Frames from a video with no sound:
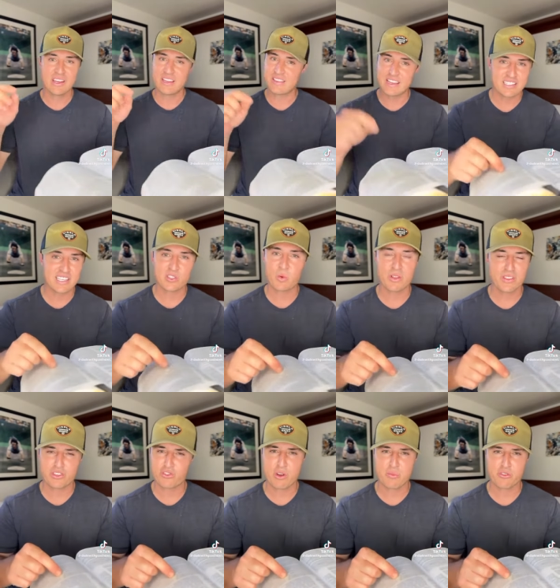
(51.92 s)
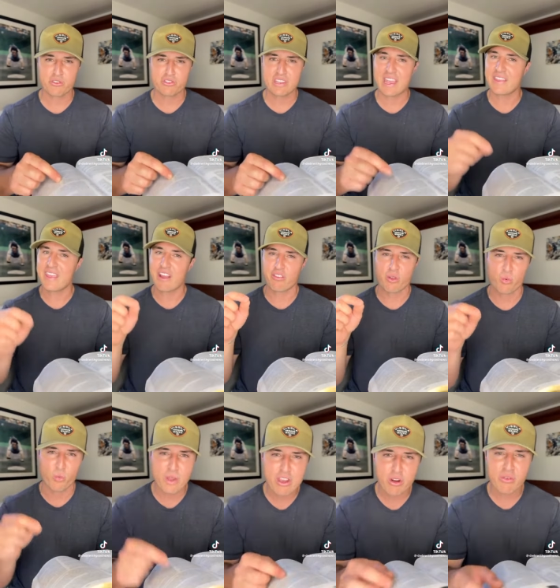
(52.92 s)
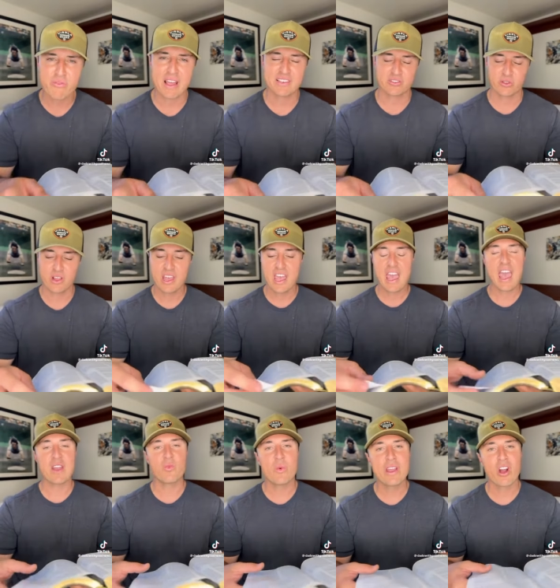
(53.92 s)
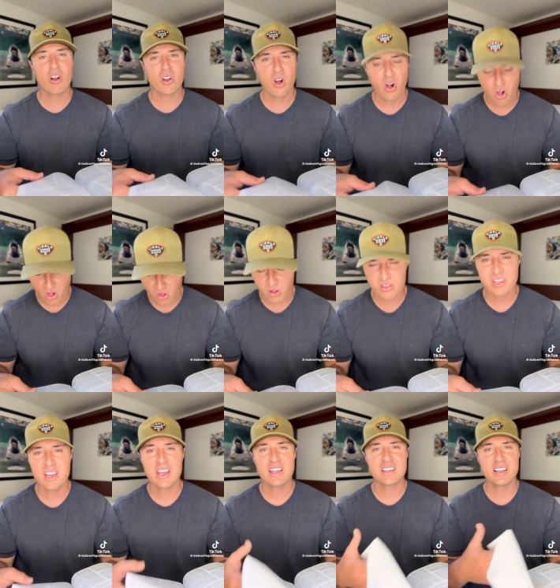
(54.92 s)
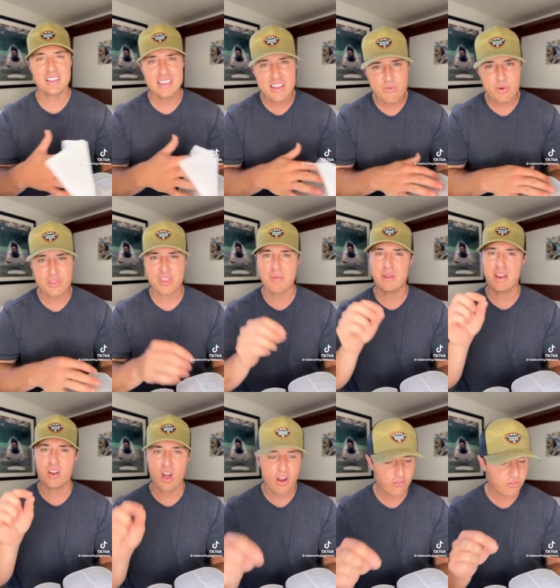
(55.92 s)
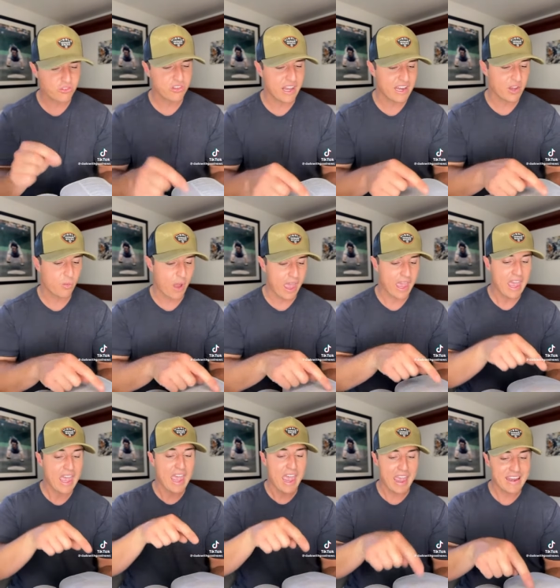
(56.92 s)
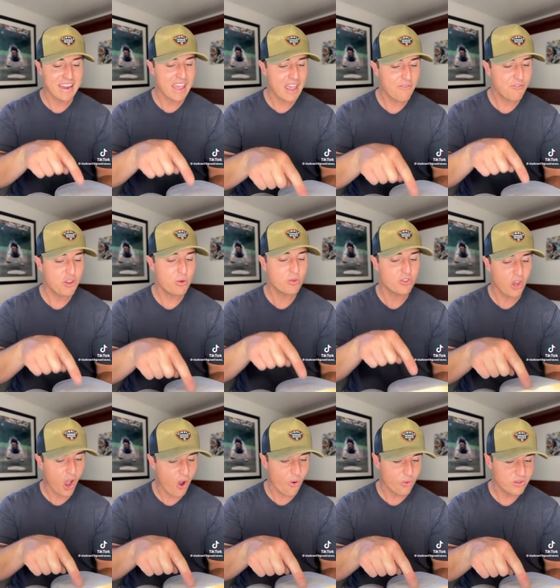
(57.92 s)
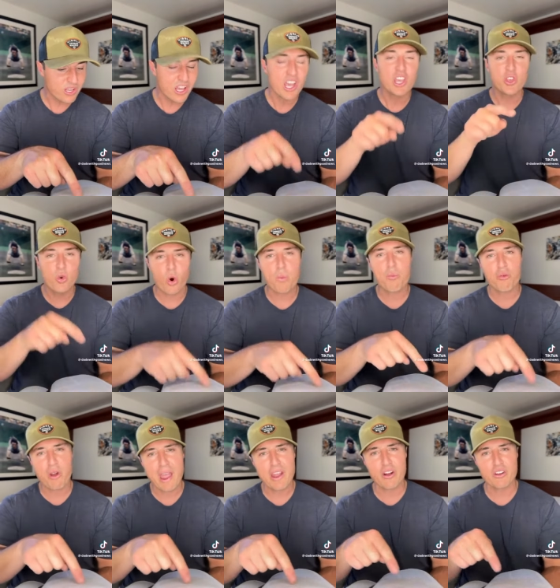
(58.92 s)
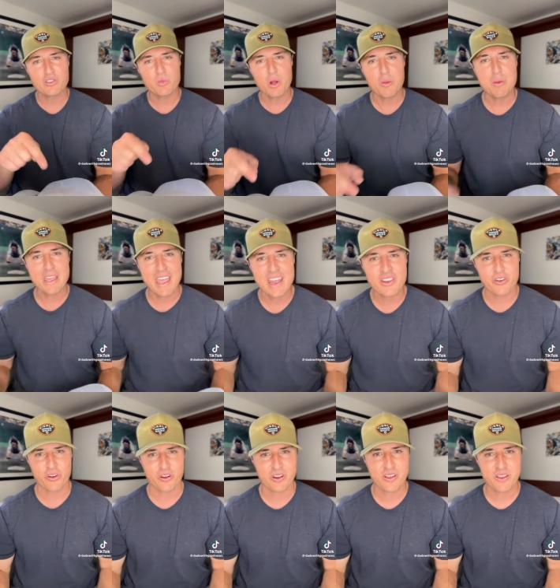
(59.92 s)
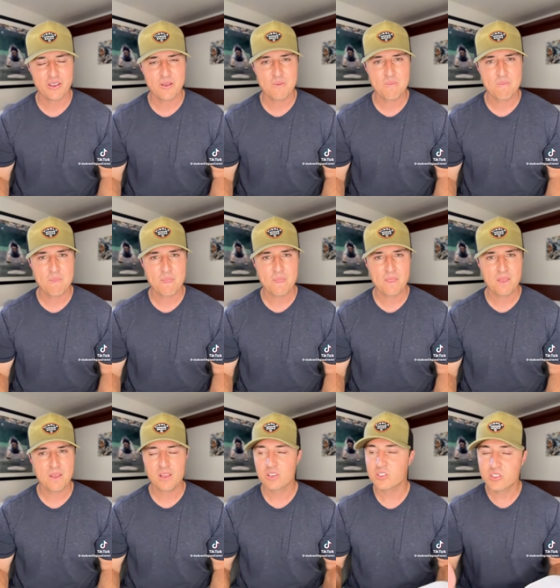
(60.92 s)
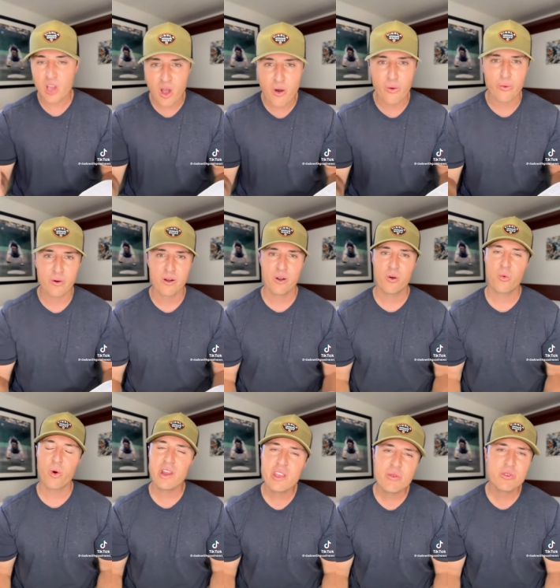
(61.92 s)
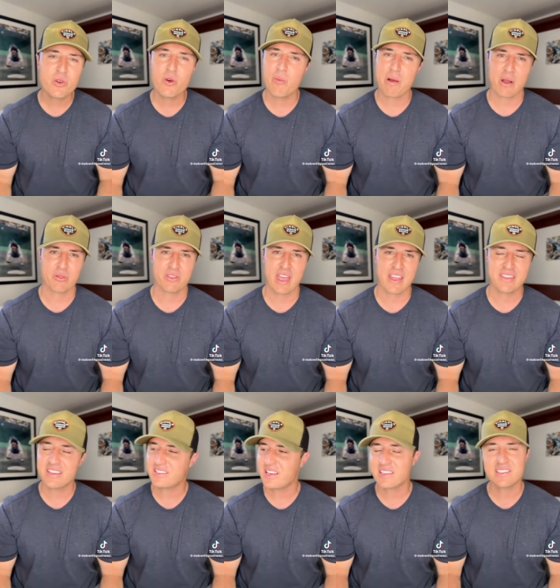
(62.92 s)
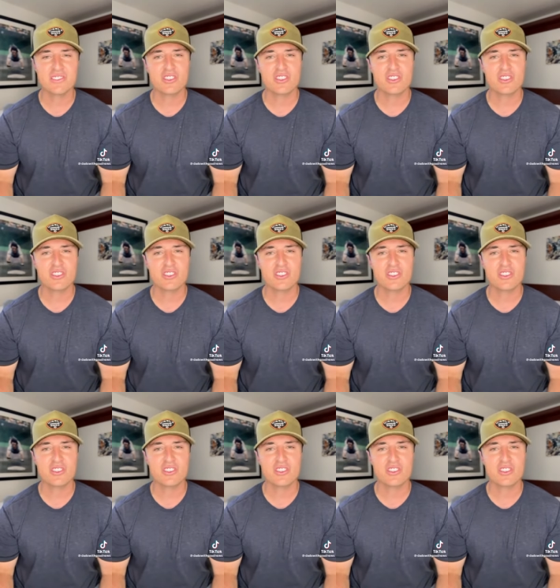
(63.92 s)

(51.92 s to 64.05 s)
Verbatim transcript: this is what the scriptures say. They are the weaker vessel, and we are called to live with them in an understanding way. And if you don't, your prayers will be hindered. So, what do you do about that? This doesn't